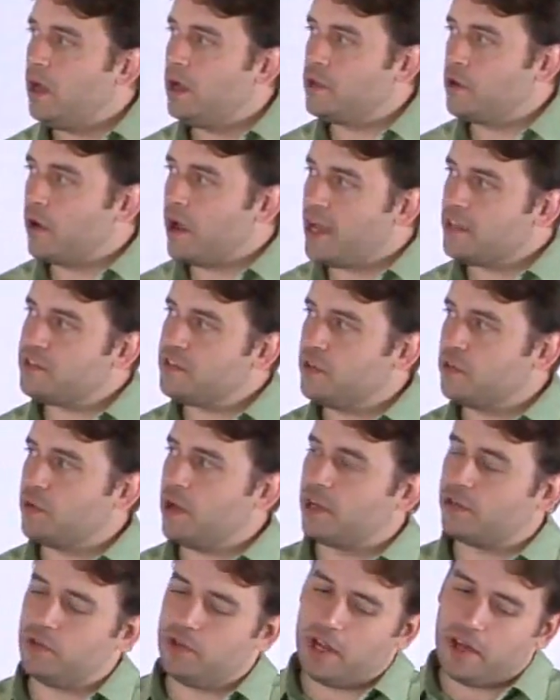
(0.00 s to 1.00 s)
Your Etsy
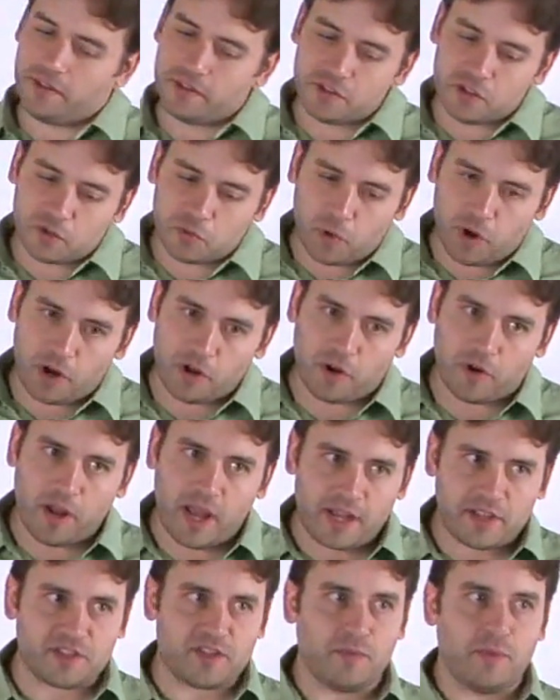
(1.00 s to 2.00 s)
directory. Now, this is where your
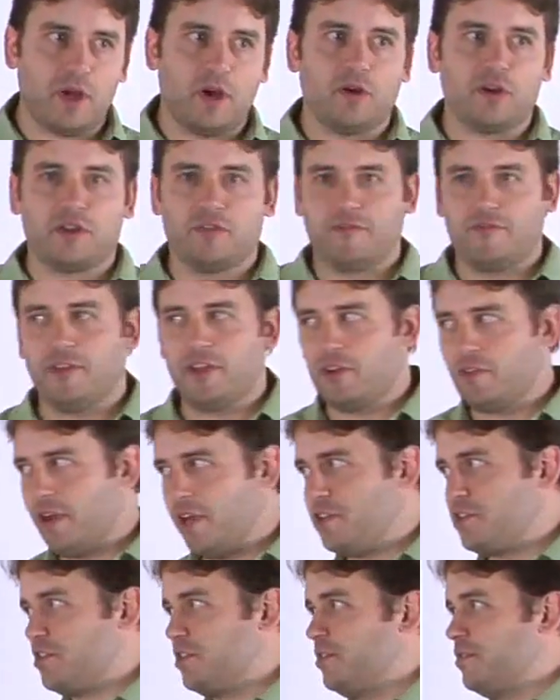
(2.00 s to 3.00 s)
XML
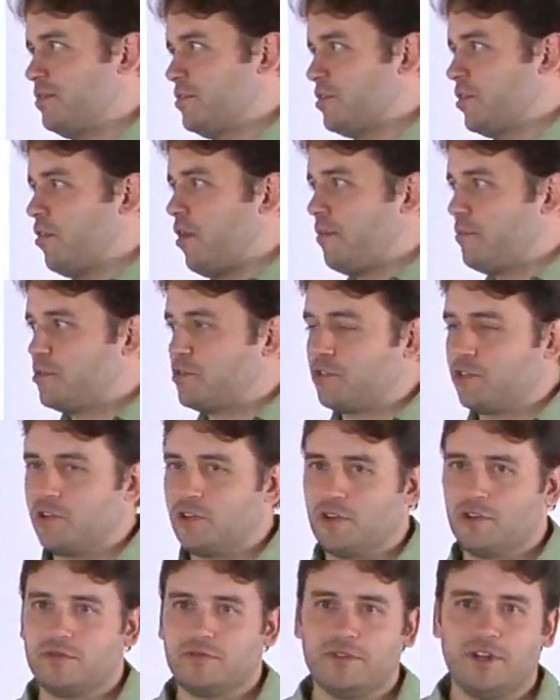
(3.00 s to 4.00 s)
configuration. So I'm
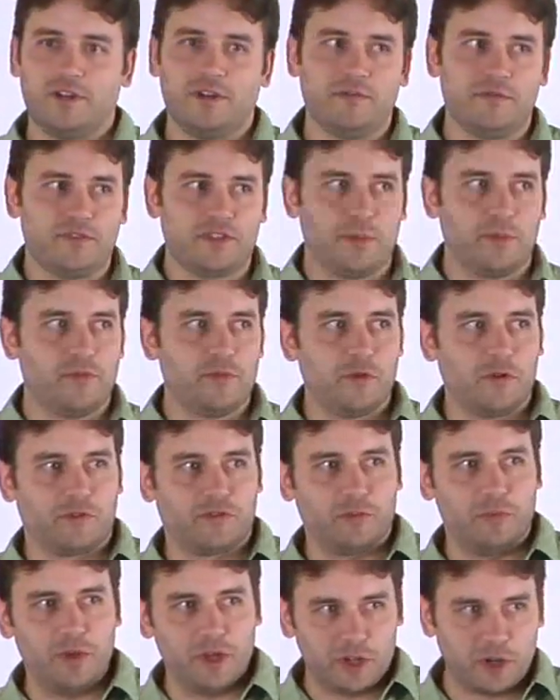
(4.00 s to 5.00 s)
sure some of you are
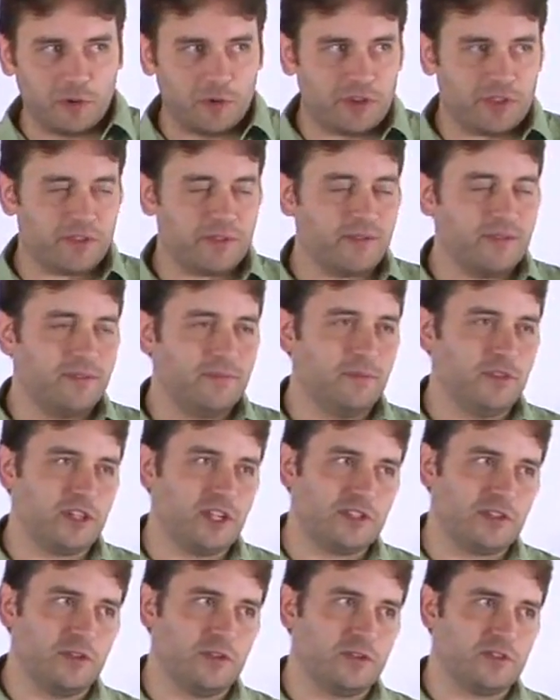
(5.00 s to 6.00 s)
familiar with
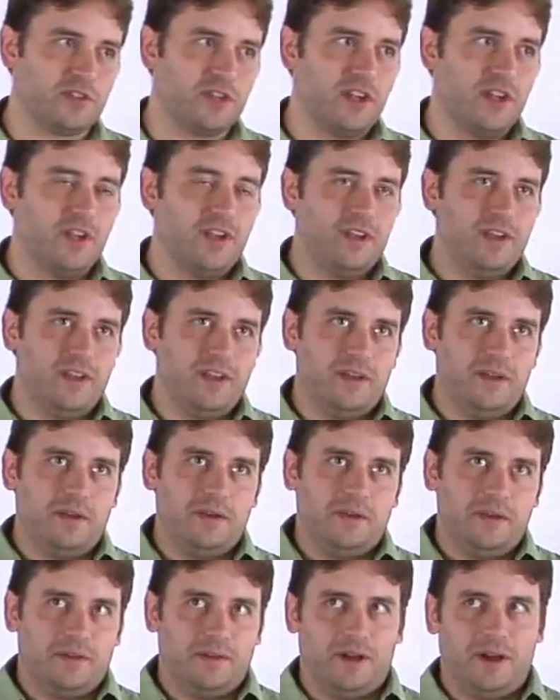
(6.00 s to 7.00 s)
Magento's
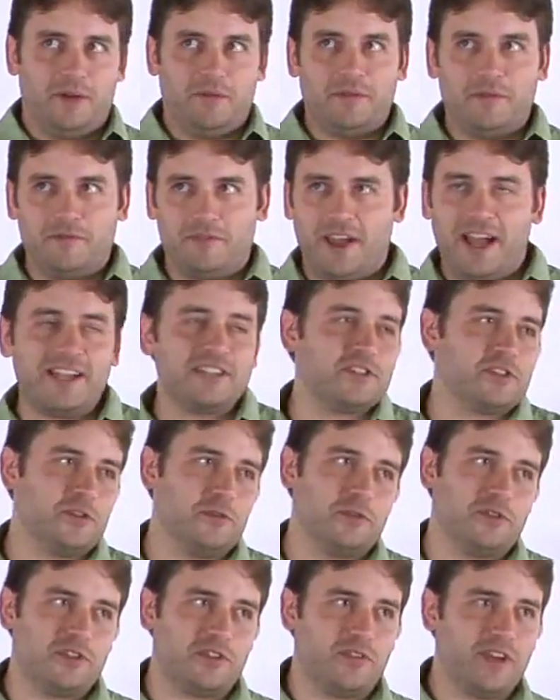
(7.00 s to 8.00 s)
vast
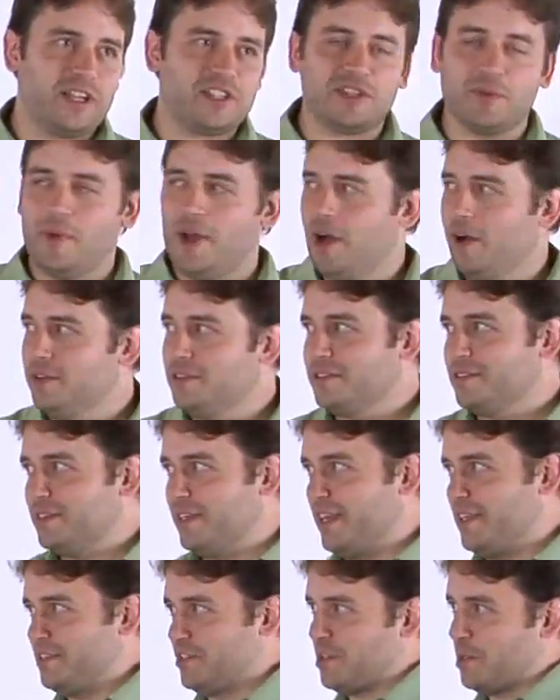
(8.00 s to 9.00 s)
use of XML,
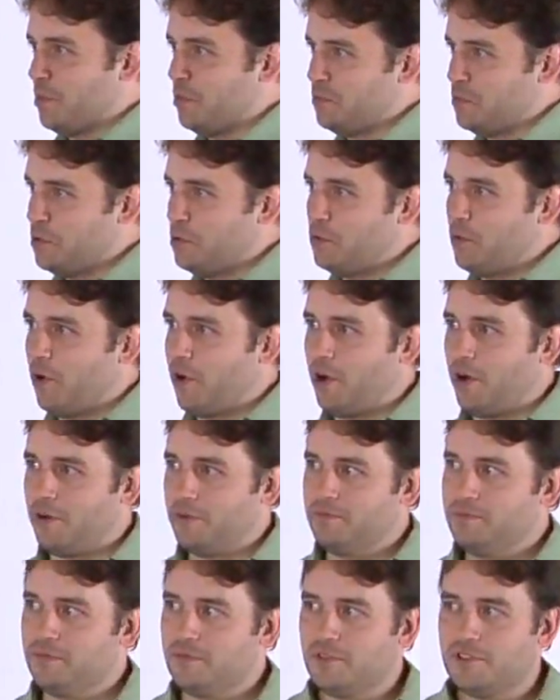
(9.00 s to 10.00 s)
and some of you
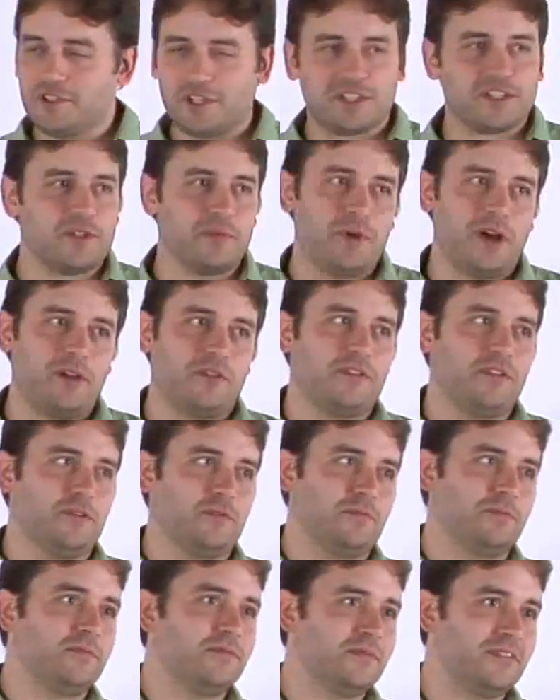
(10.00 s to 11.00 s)
are just about
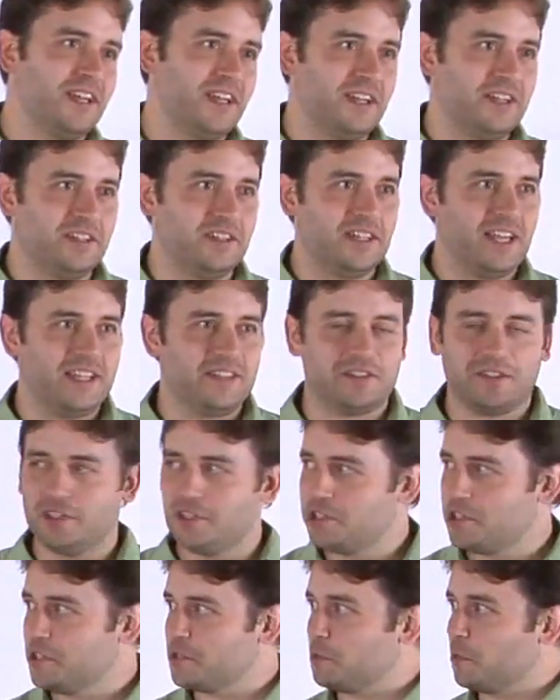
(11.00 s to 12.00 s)
to get into that
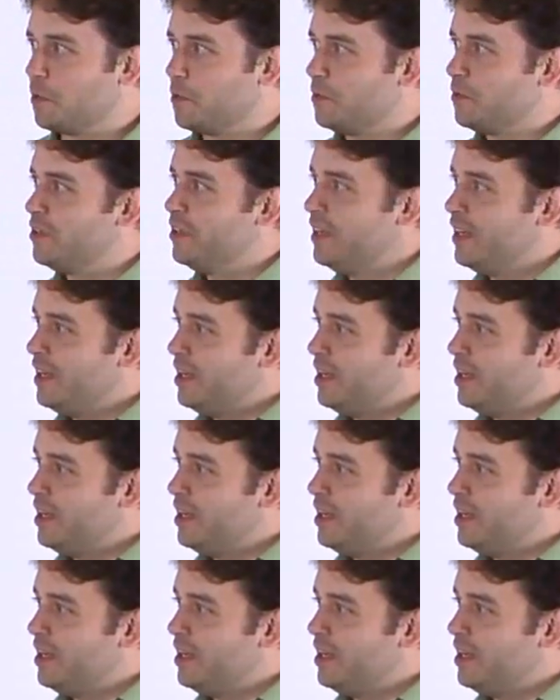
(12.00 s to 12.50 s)
delicious world.